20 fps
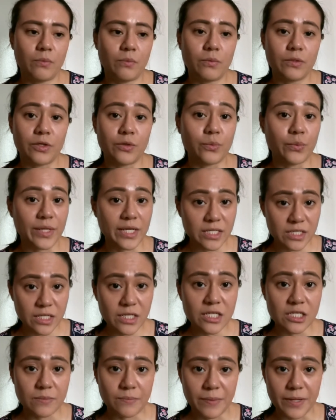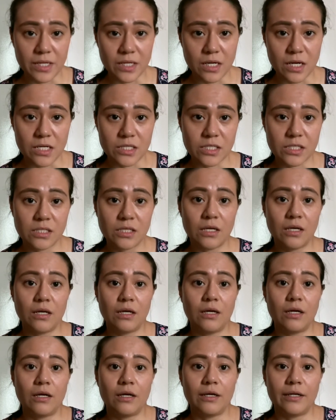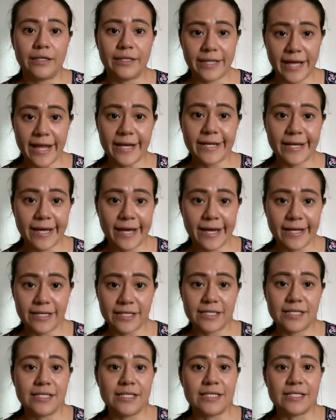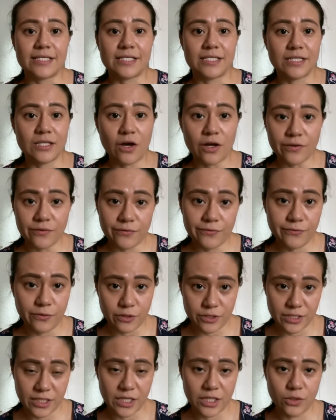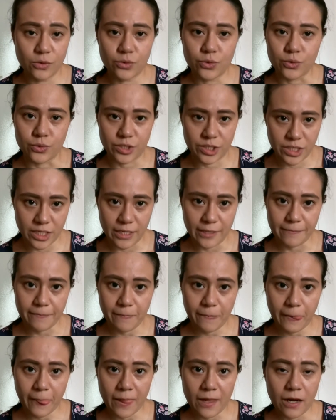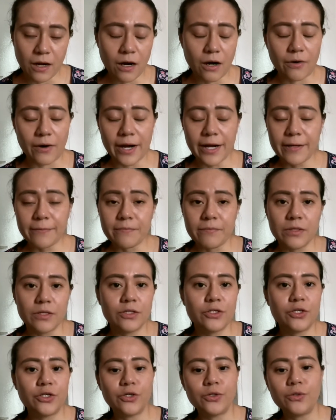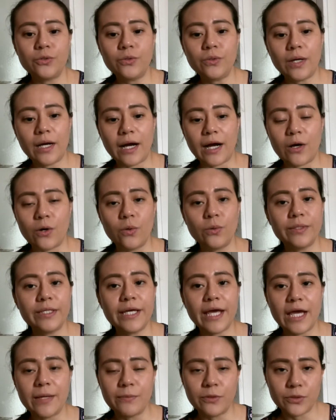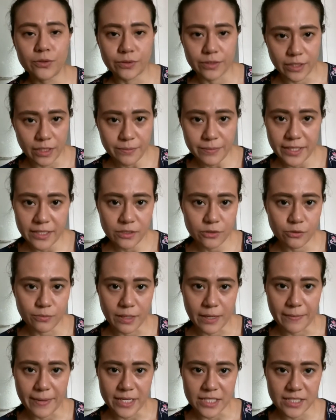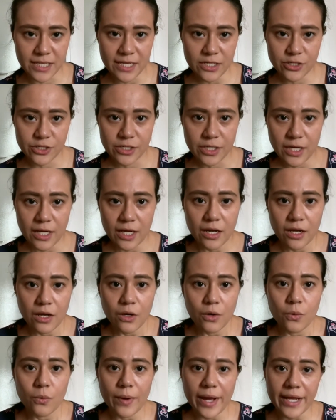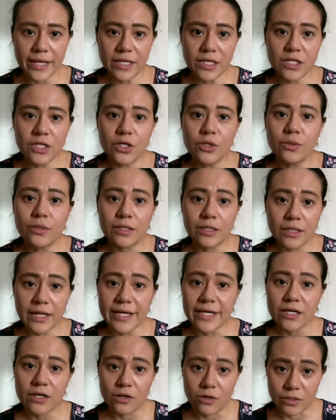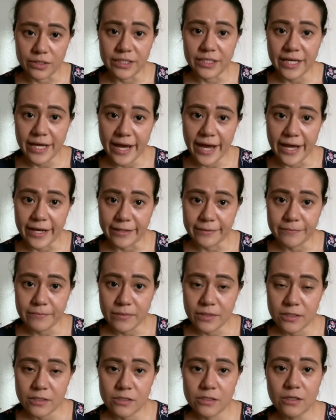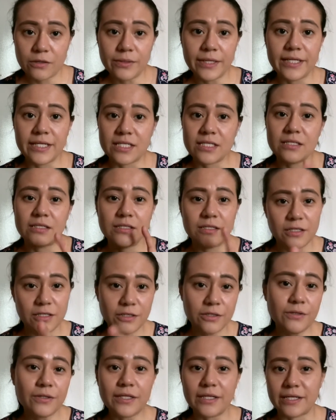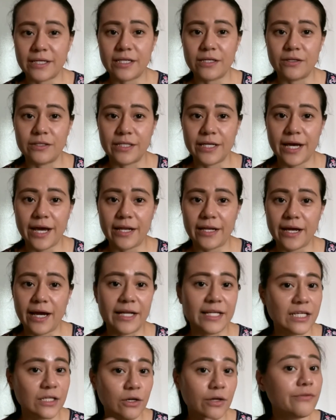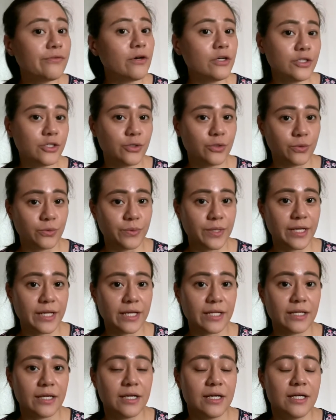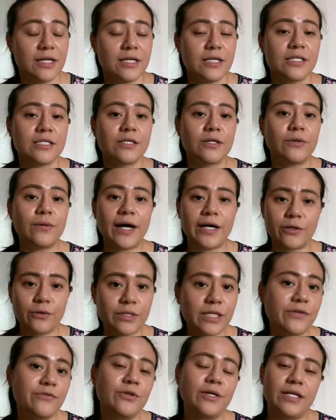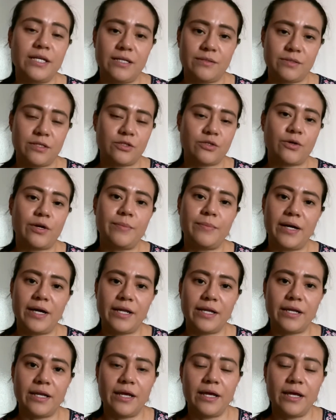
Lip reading: The reason is because that ad is not forcing you to see. All right, you are only able to come into my message when you click on the ad. So it is you clicking on the ad. I did not force you to read it. So I don't give you an unsubscribe button.